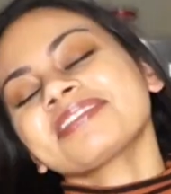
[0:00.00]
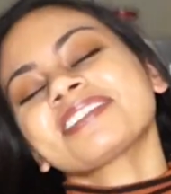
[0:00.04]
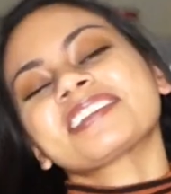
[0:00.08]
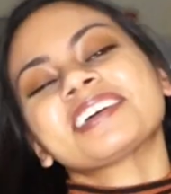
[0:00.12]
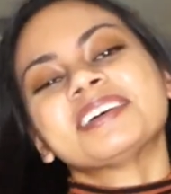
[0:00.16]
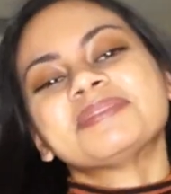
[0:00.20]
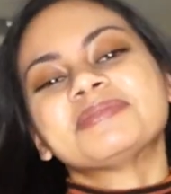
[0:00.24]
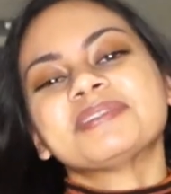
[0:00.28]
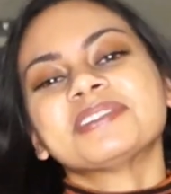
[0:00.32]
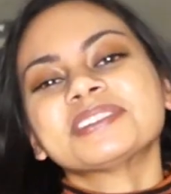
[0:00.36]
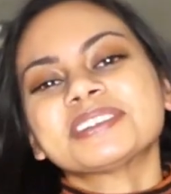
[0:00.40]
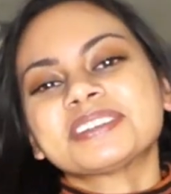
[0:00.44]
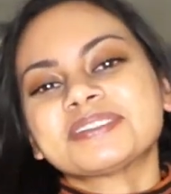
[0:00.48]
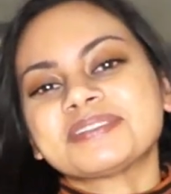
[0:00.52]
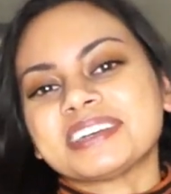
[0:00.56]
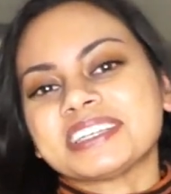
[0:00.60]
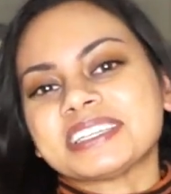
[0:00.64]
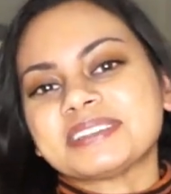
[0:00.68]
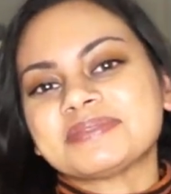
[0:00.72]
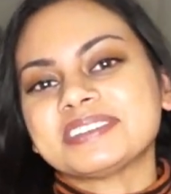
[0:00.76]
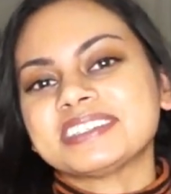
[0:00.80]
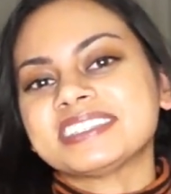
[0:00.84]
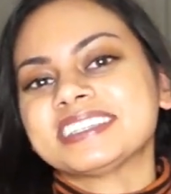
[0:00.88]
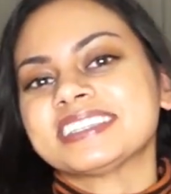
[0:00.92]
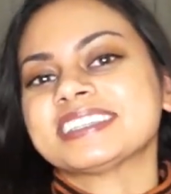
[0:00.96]
I'll post the
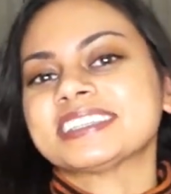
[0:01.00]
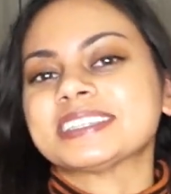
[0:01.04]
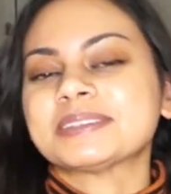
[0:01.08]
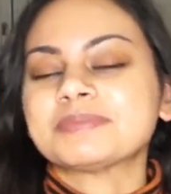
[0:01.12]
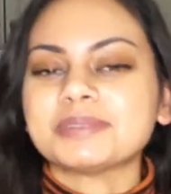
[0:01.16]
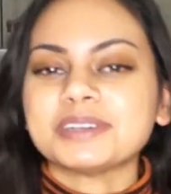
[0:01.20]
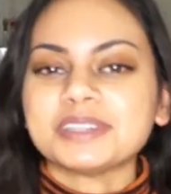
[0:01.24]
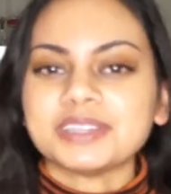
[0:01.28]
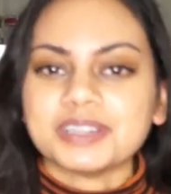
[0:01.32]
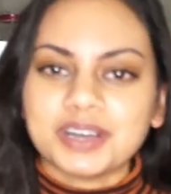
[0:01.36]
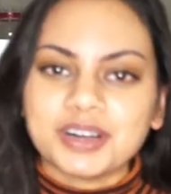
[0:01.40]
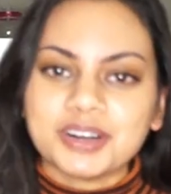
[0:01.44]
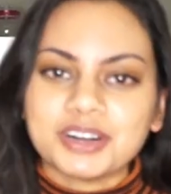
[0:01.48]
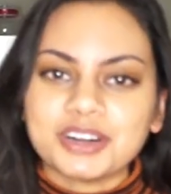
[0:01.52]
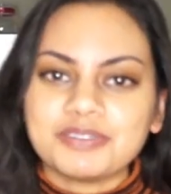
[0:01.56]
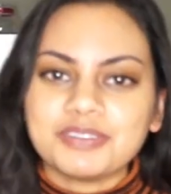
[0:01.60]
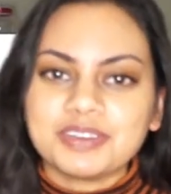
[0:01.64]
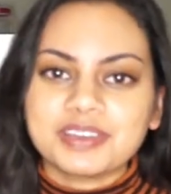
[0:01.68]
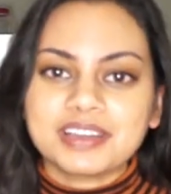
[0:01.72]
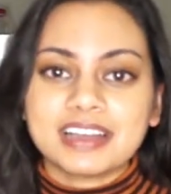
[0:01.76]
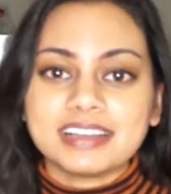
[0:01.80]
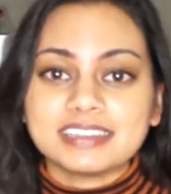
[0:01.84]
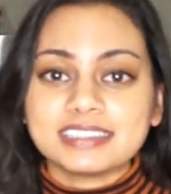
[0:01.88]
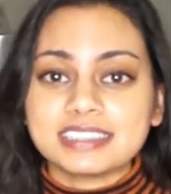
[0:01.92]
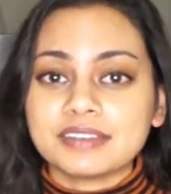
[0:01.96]
recipe to this below. If
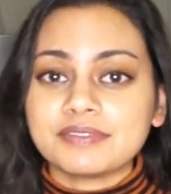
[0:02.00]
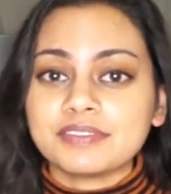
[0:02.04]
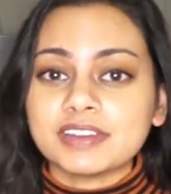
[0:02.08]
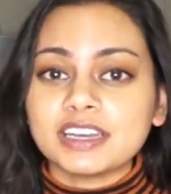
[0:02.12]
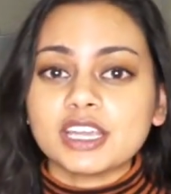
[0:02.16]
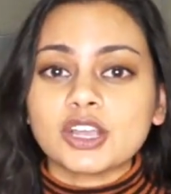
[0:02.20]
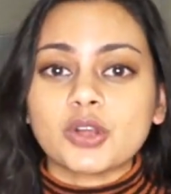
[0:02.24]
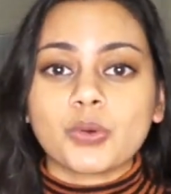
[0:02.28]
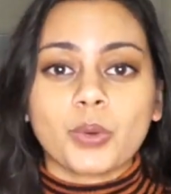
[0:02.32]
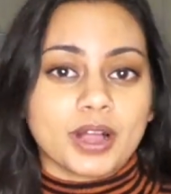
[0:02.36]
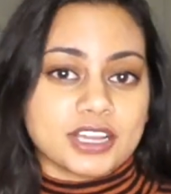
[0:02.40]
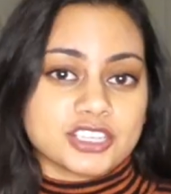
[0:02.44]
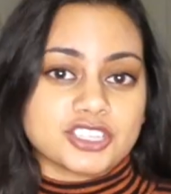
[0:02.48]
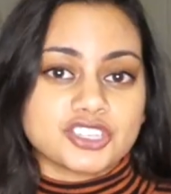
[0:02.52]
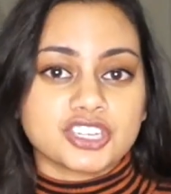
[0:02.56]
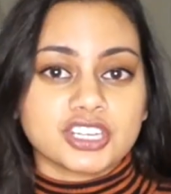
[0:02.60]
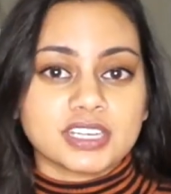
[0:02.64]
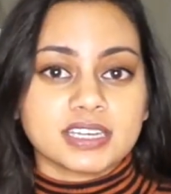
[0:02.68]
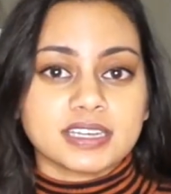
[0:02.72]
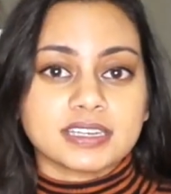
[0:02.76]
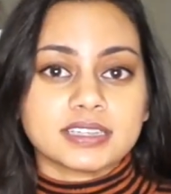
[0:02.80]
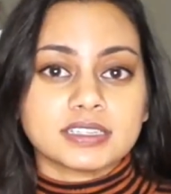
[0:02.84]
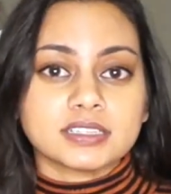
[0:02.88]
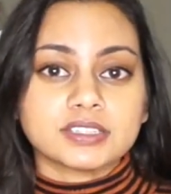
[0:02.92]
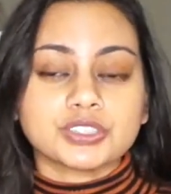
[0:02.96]
you guys have any
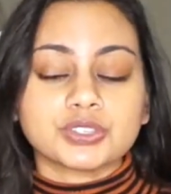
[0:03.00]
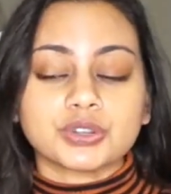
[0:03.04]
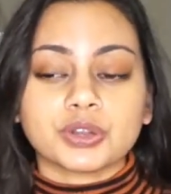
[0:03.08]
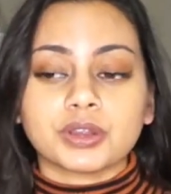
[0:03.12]
questions